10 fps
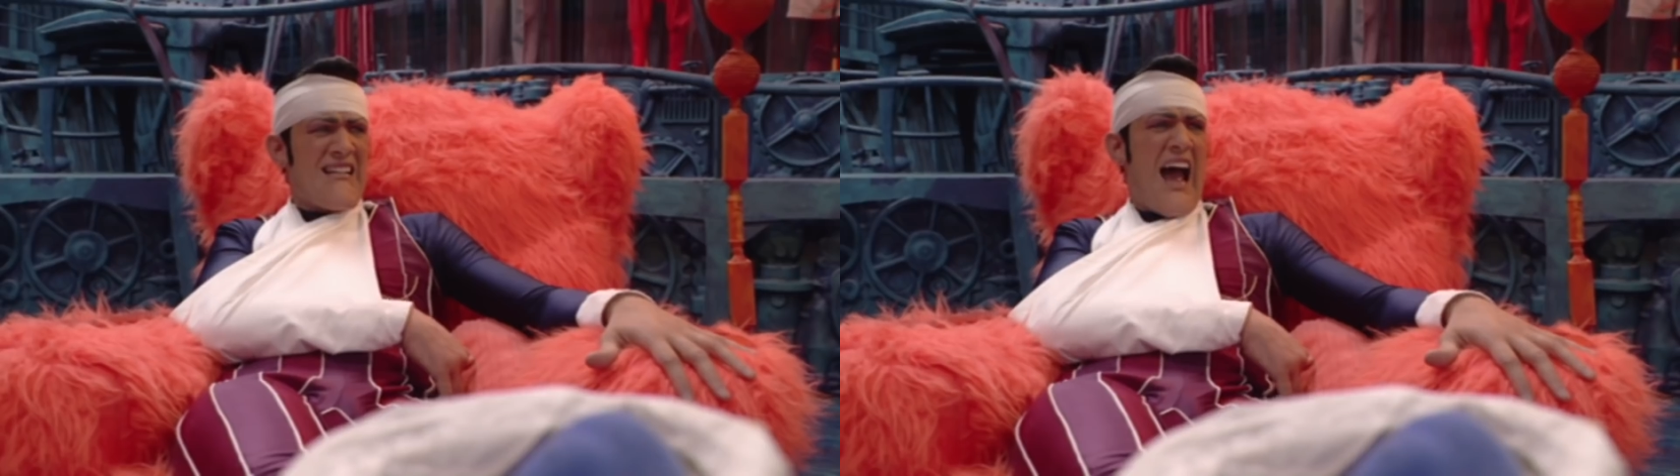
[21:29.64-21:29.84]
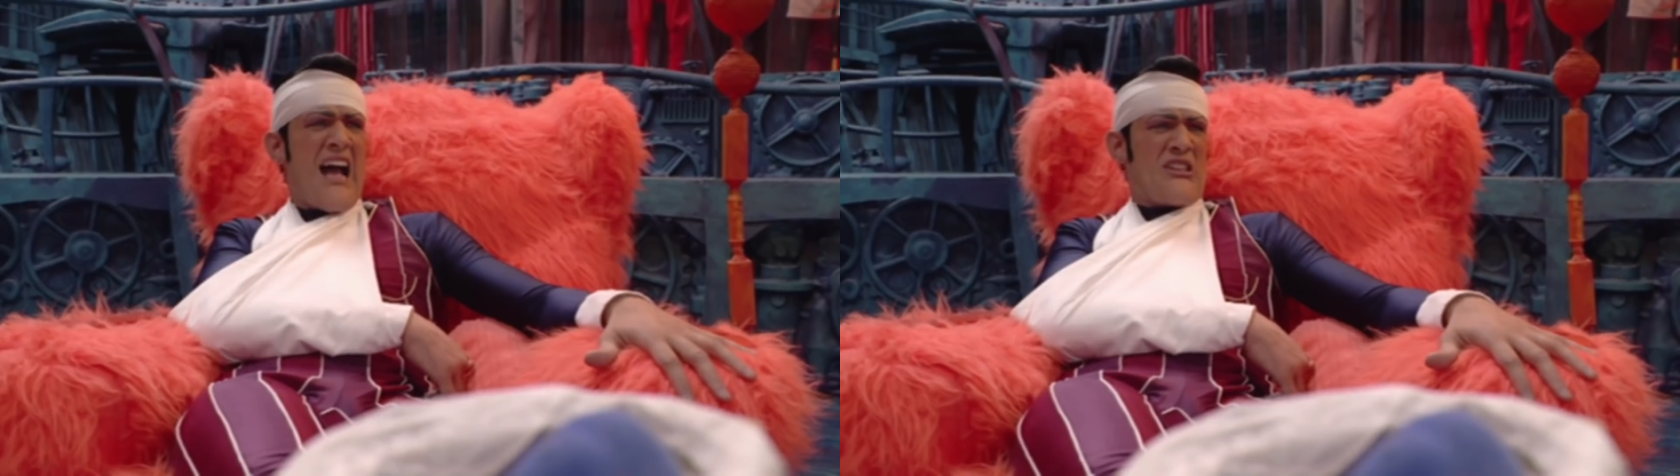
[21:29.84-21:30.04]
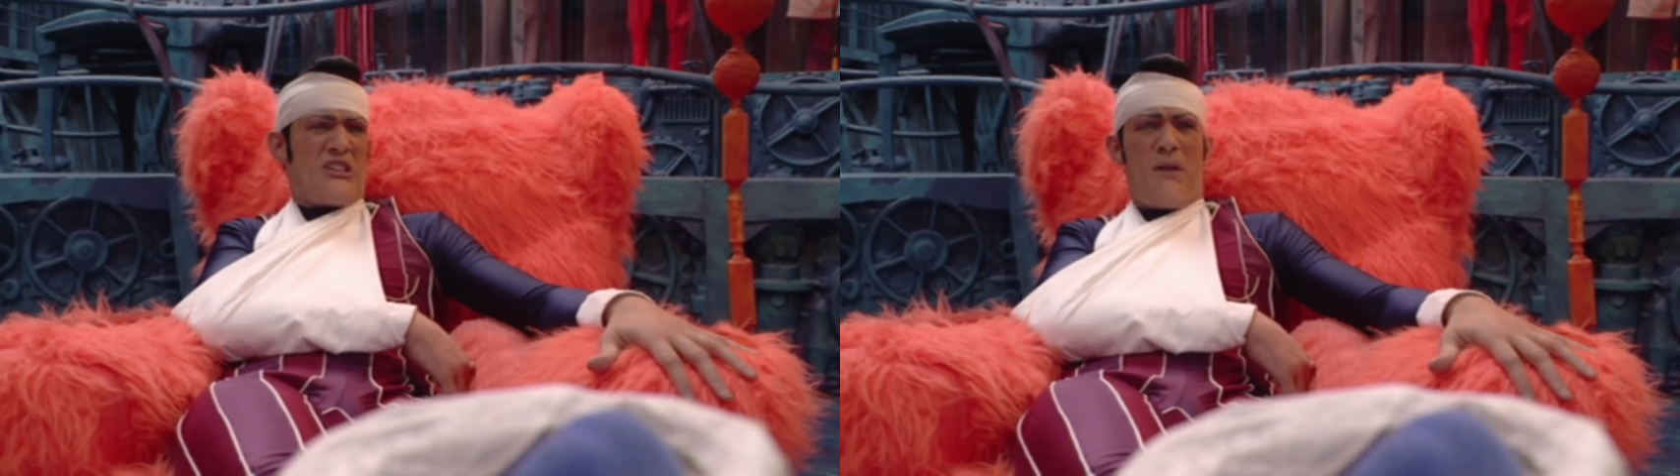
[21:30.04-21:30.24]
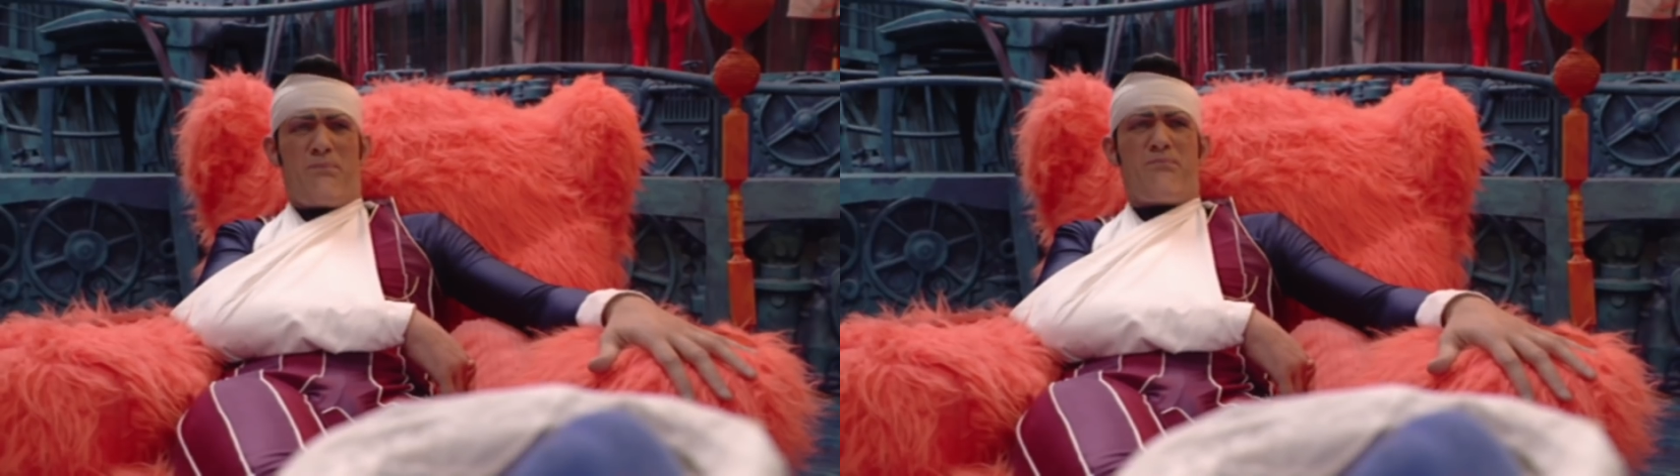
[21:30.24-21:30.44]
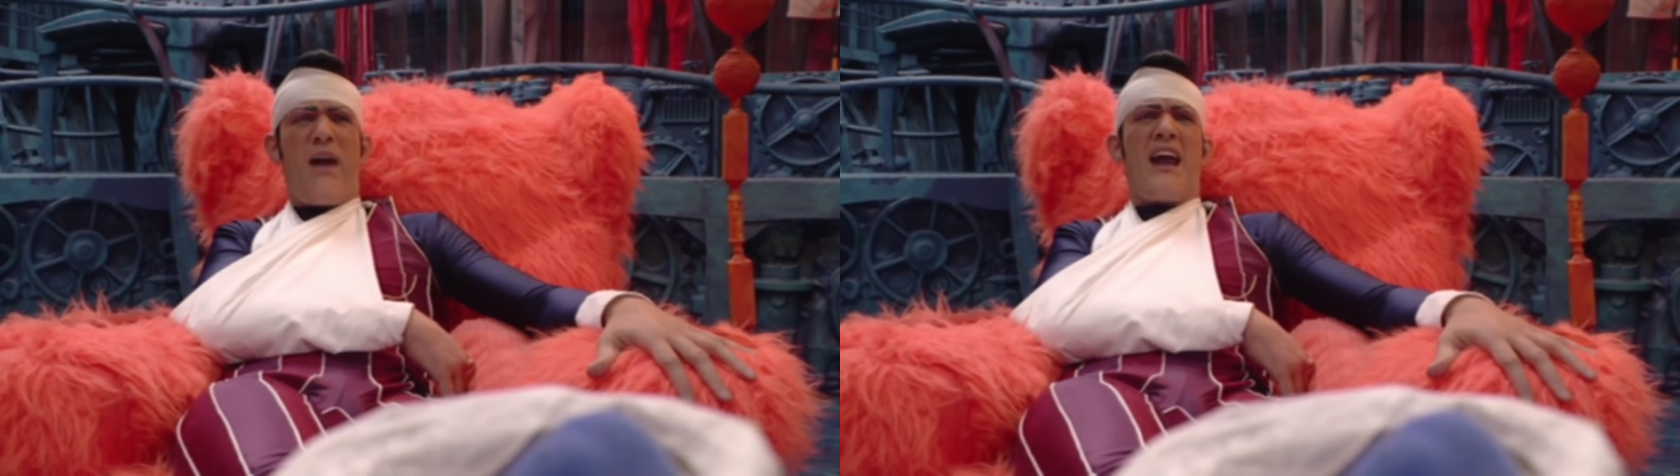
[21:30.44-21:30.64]
and some
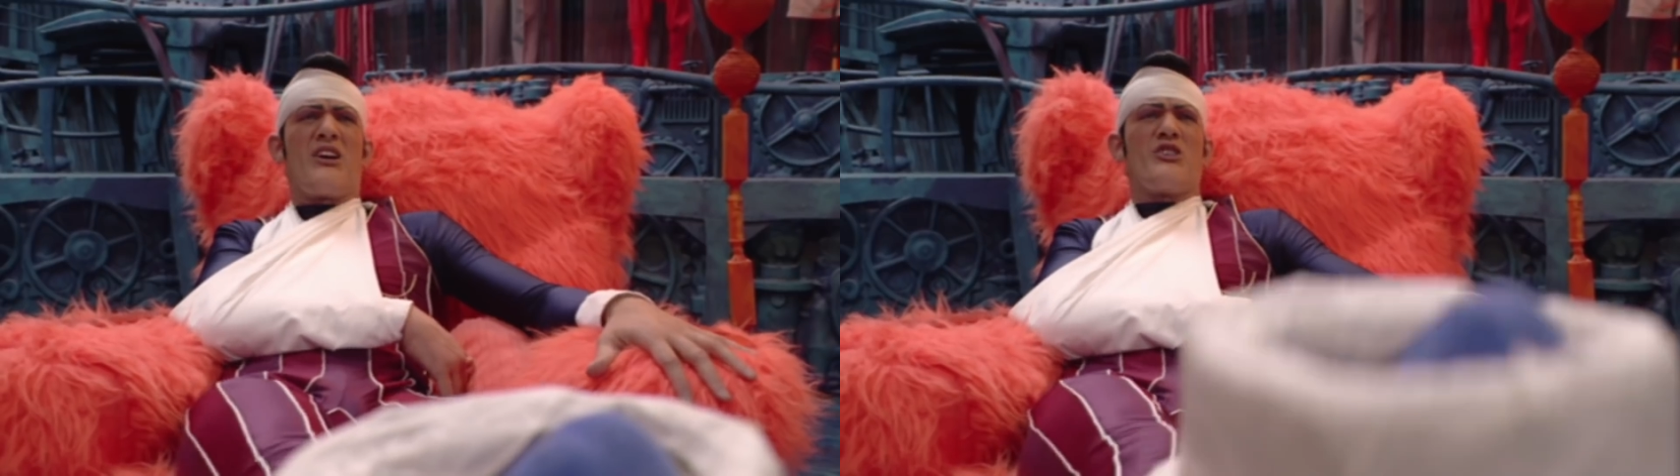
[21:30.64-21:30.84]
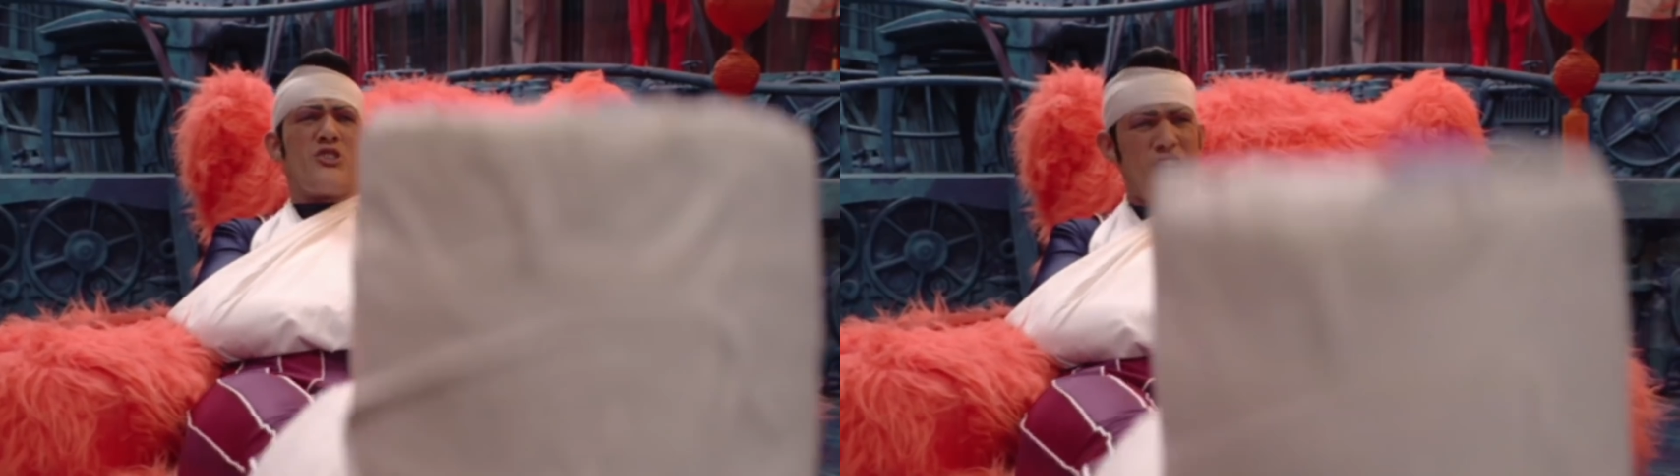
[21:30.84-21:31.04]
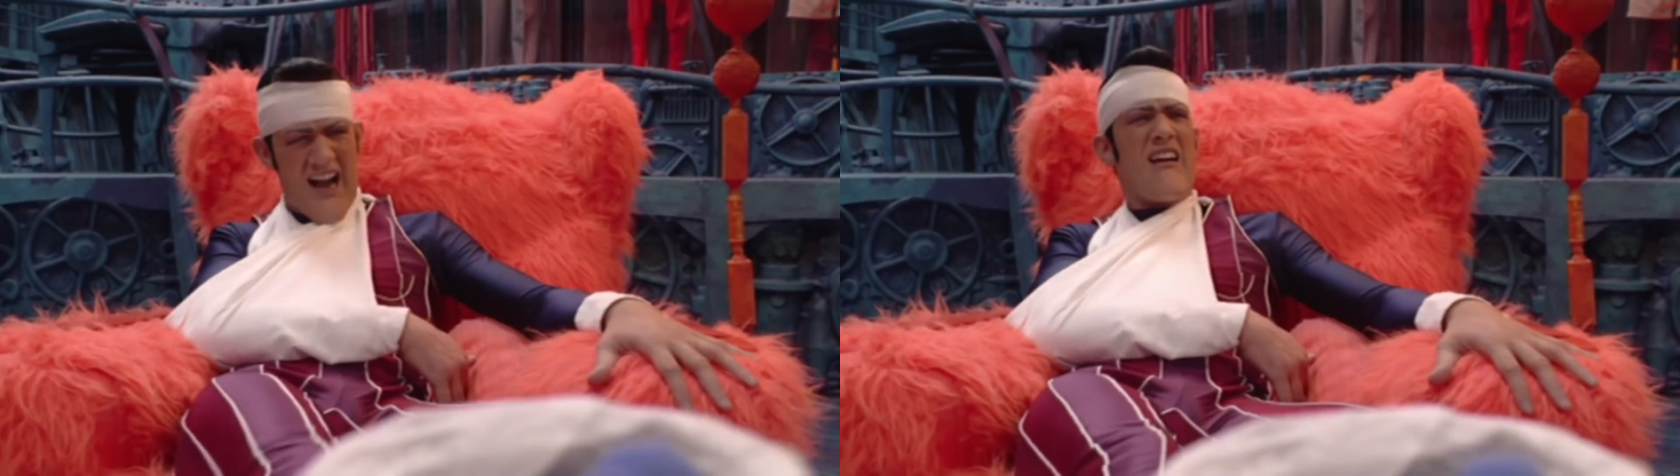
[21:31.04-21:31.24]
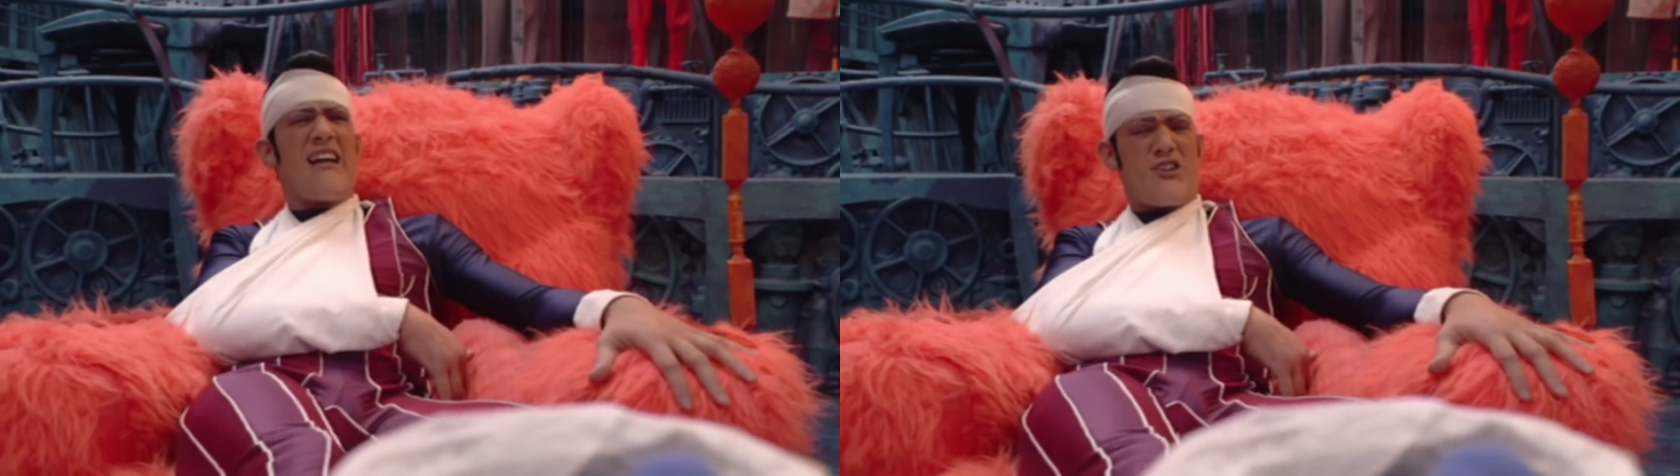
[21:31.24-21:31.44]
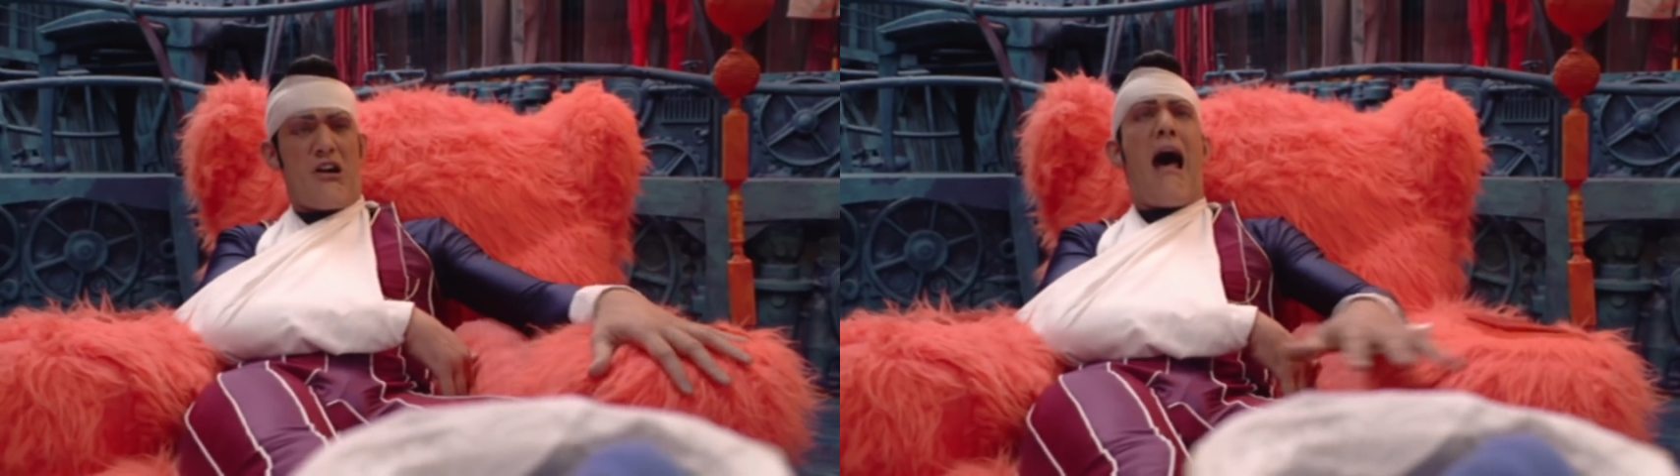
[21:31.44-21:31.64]
pink
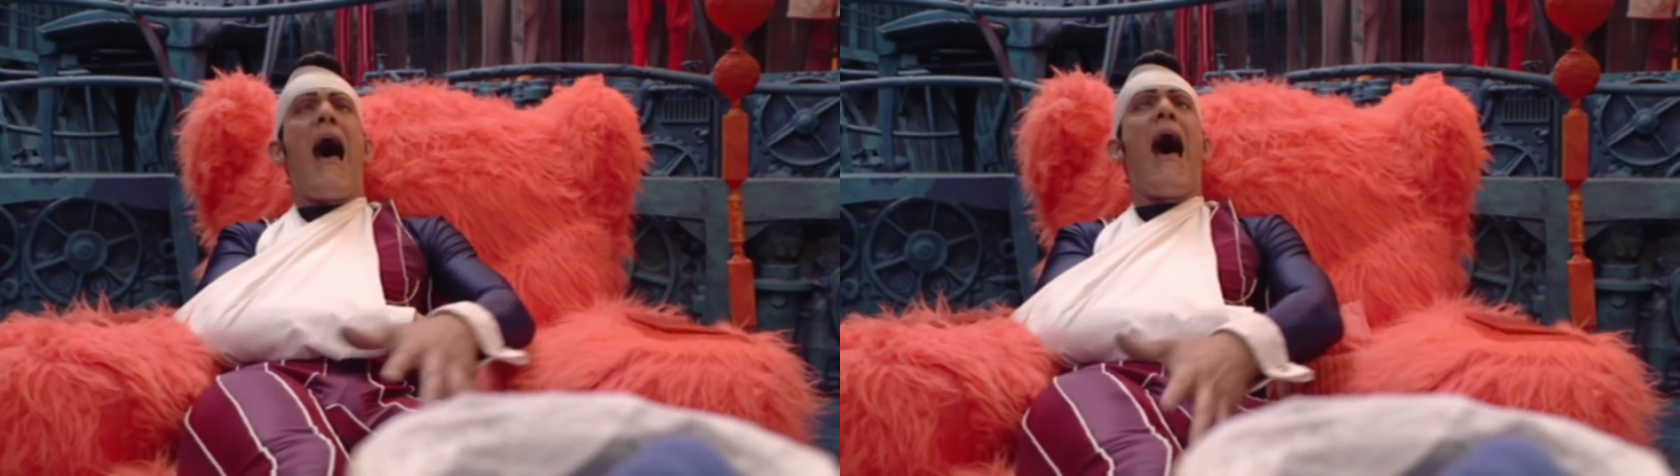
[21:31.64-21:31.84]
cheerleader.